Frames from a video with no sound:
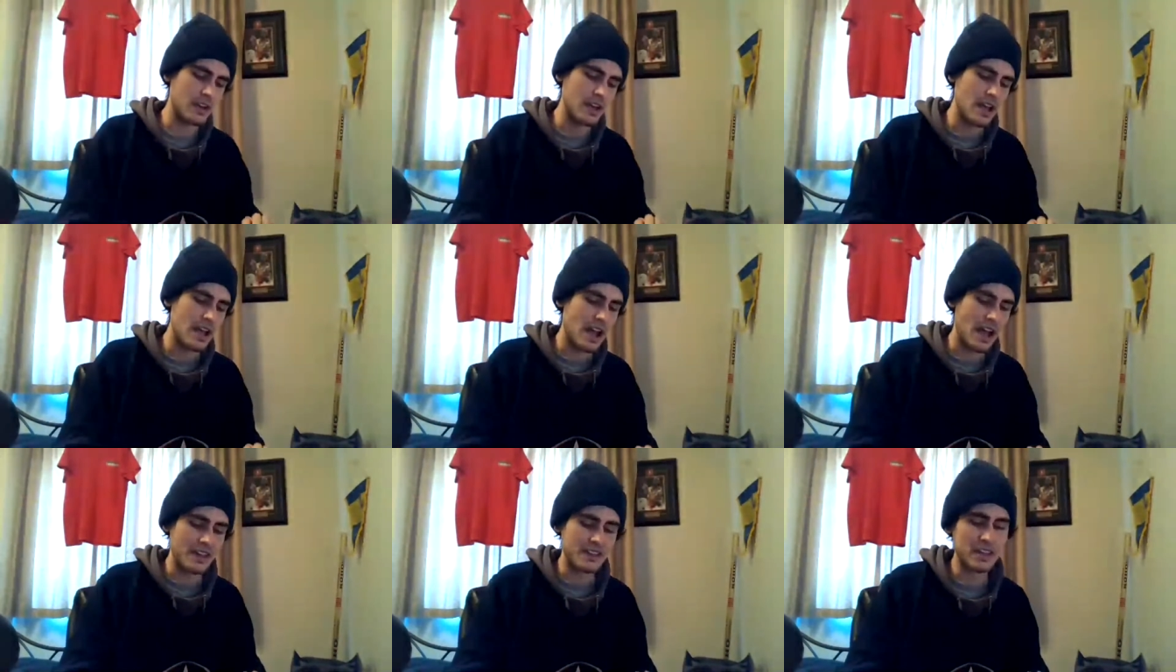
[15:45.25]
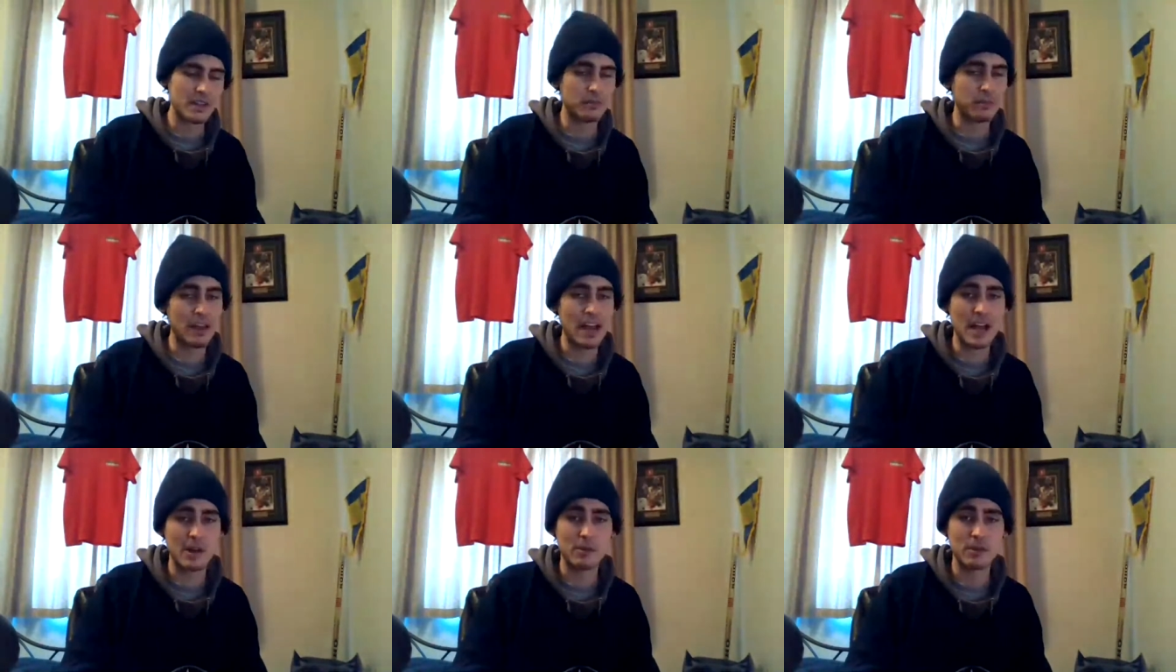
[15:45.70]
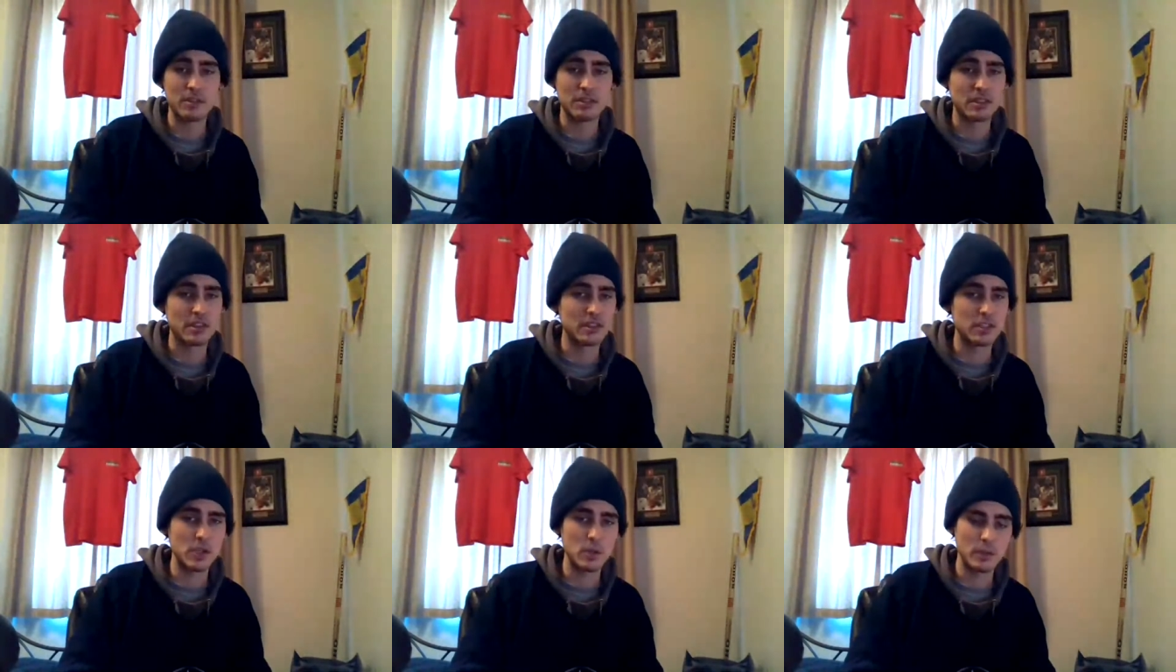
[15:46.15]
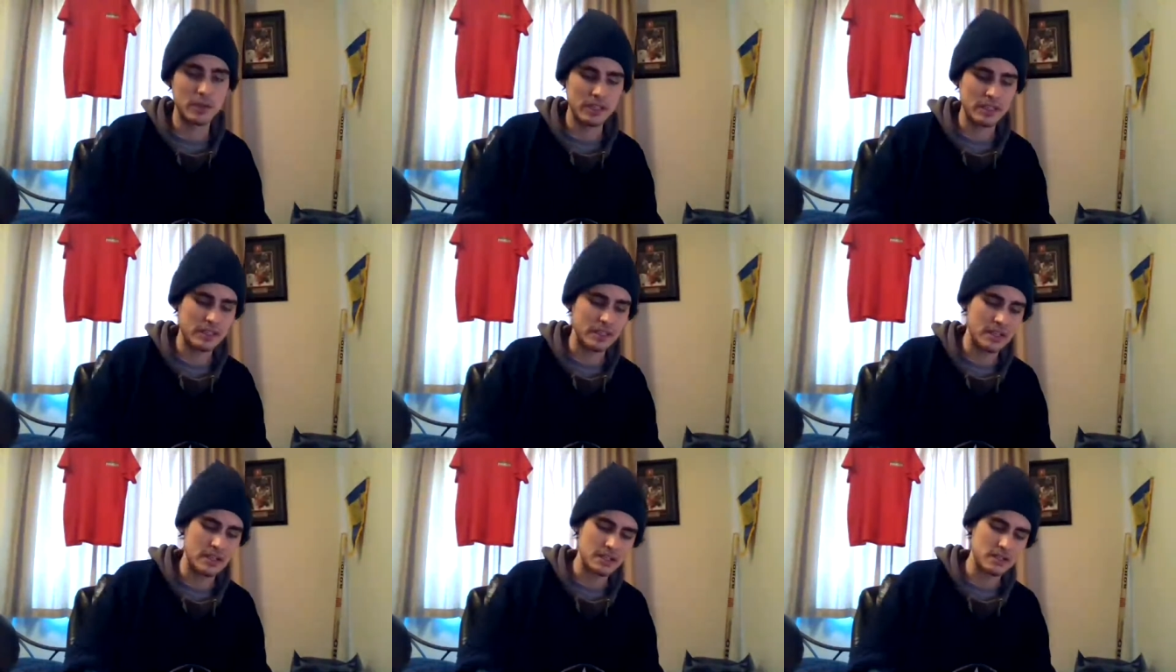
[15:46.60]
I think Blackwood's going to do what he
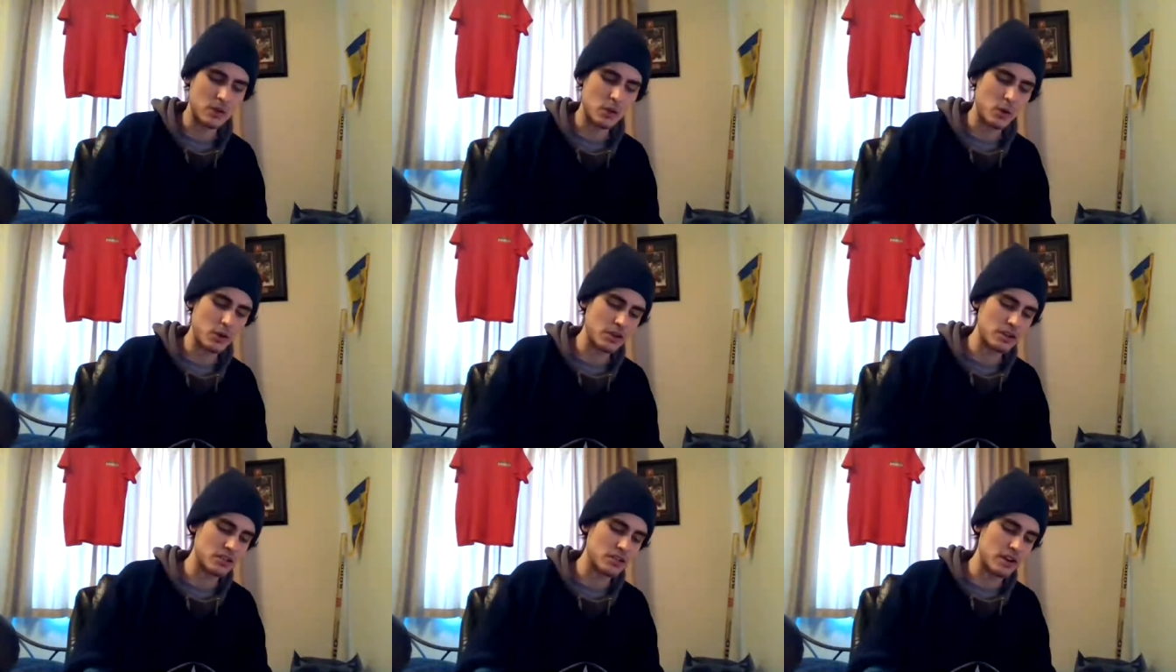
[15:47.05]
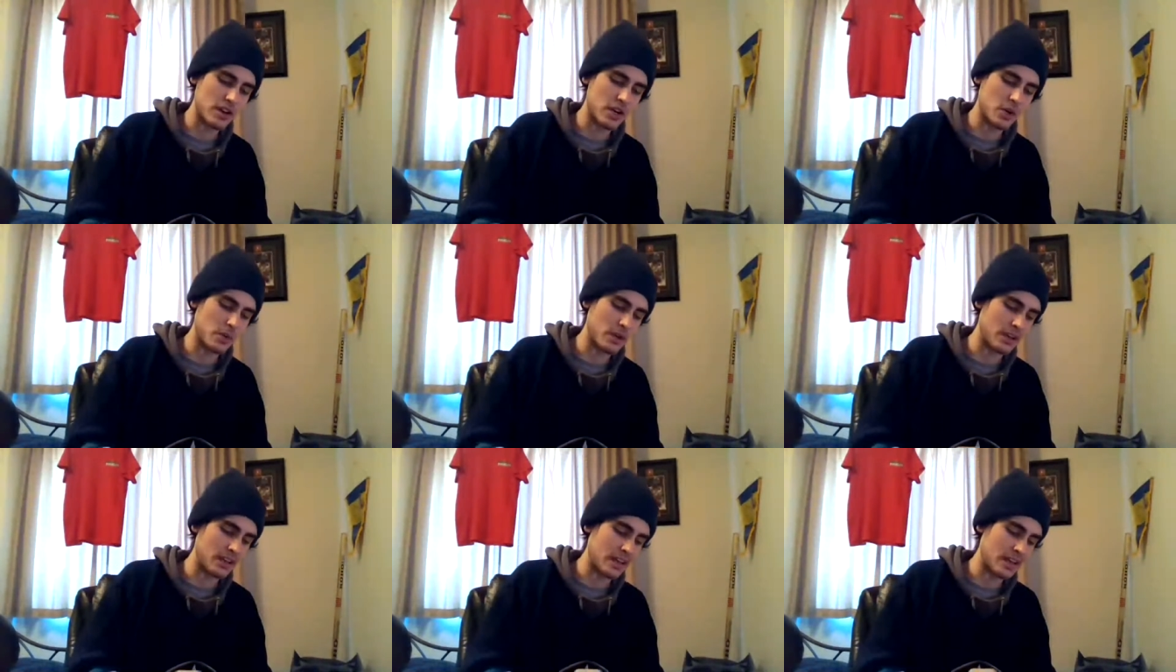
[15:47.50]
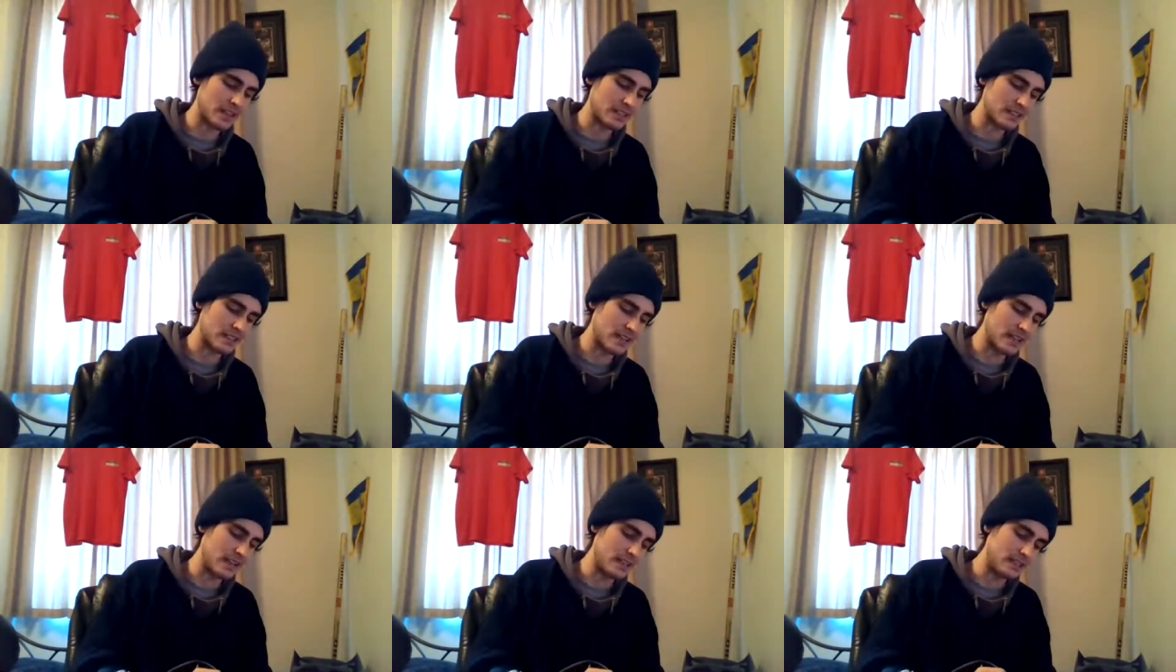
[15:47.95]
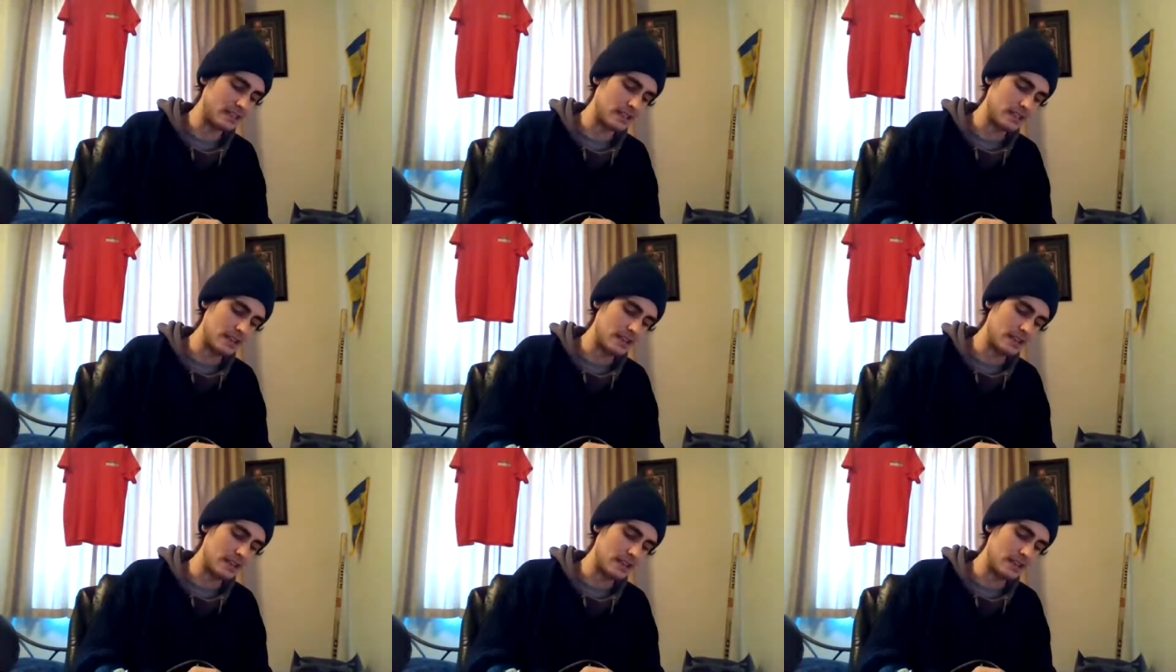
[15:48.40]
does. Corey Schneider went last night.